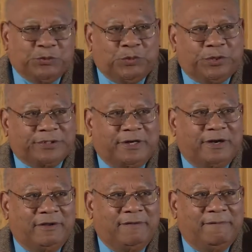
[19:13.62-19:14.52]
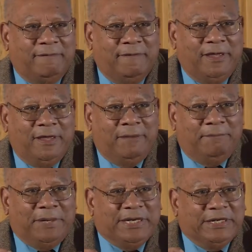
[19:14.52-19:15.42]
water
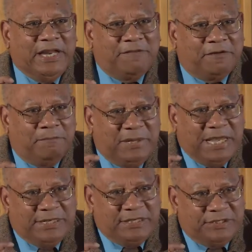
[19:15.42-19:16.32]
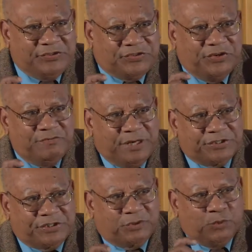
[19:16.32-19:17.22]
but never blended so
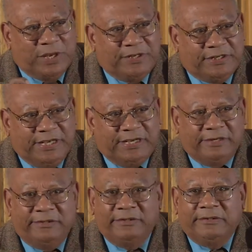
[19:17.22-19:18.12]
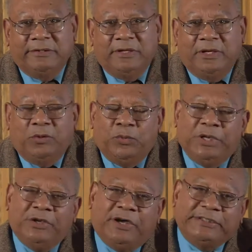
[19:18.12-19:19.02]
much that when taken,
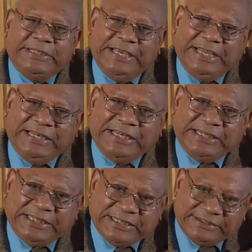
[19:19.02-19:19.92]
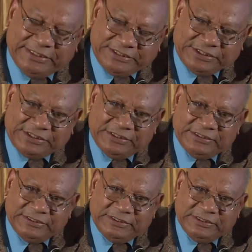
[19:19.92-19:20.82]
will not encourage
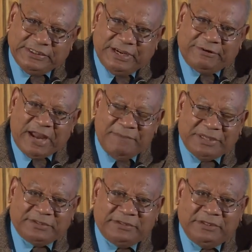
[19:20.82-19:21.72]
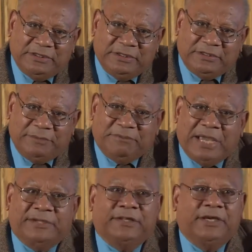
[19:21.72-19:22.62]
a rabbit to
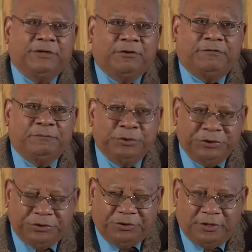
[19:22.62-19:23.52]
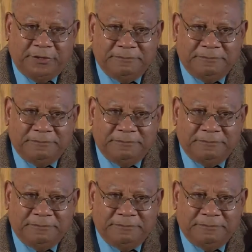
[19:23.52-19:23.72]
bite the head off a bulldog.